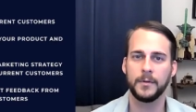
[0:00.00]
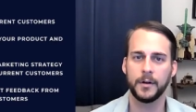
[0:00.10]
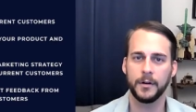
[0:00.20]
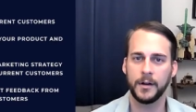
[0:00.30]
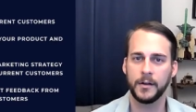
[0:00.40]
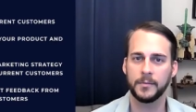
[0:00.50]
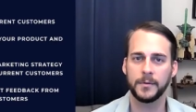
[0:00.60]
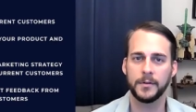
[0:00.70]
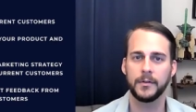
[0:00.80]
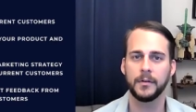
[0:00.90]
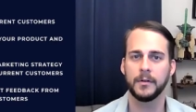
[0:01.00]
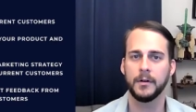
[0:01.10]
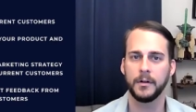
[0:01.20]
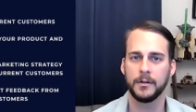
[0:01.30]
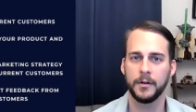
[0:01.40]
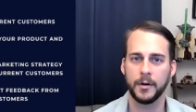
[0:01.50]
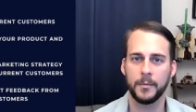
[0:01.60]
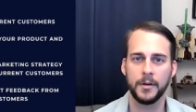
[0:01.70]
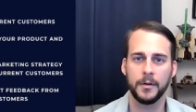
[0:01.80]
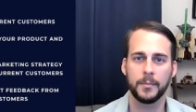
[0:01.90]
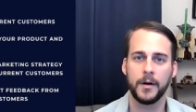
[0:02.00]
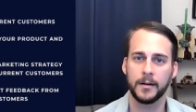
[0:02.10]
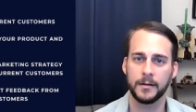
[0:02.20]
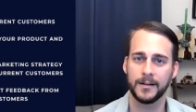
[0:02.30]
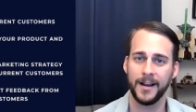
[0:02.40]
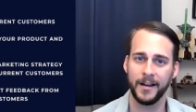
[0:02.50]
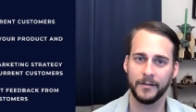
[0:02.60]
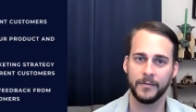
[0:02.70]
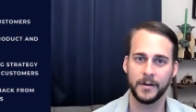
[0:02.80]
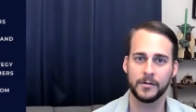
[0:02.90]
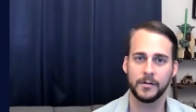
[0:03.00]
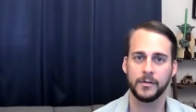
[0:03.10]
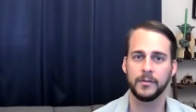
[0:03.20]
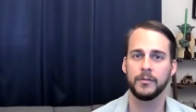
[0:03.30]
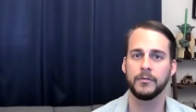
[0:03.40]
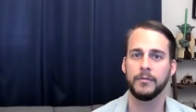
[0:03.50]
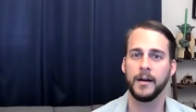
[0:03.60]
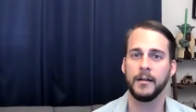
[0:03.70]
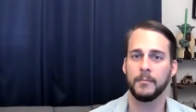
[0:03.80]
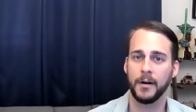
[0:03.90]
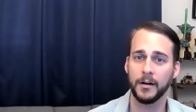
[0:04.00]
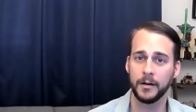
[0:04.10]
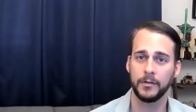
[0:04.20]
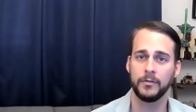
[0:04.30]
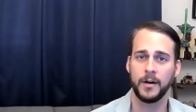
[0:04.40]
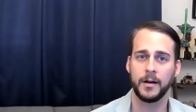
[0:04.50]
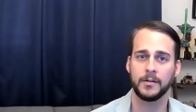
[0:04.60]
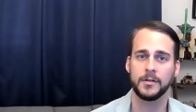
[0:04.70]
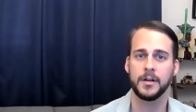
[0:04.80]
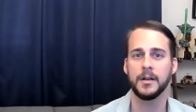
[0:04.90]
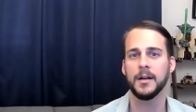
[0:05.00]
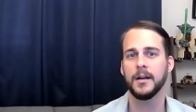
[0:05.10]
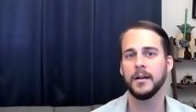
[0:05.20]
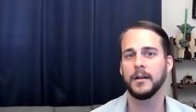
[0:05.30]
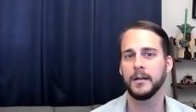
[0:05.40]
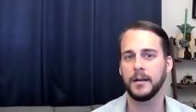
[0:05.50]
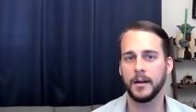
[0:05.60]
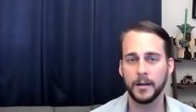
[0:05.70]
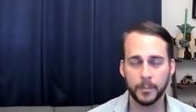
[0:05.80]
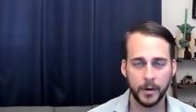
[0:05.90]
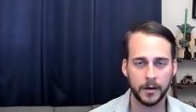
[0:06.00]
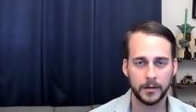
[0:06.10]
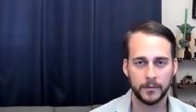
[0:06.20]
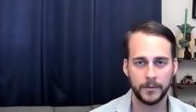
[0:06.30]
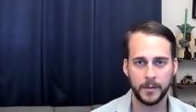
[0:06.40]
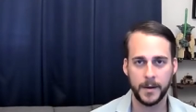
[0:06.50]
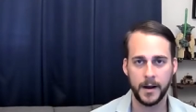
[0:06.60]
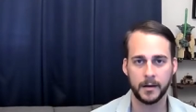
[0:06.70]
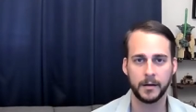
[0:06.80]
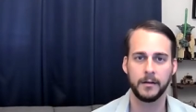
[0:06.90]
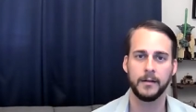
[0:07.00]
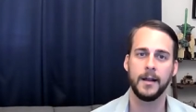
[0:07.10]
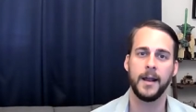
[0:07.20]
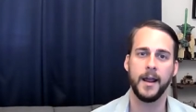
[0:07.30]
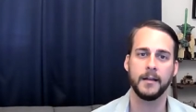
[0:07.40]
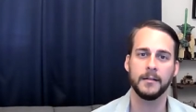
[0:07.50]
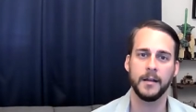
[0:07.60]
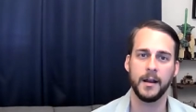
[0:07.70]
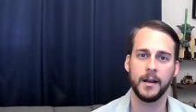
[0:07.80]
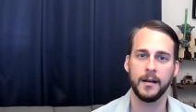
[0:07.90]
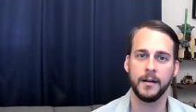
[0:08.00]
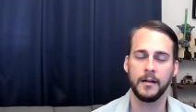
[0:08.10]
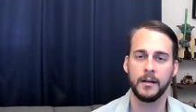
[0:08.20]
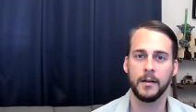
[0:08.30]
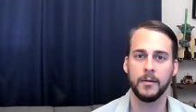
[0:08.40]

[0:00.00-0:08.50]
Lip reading: current customers, determining your product and features, creating a marketing strategy, getting product feedback, and then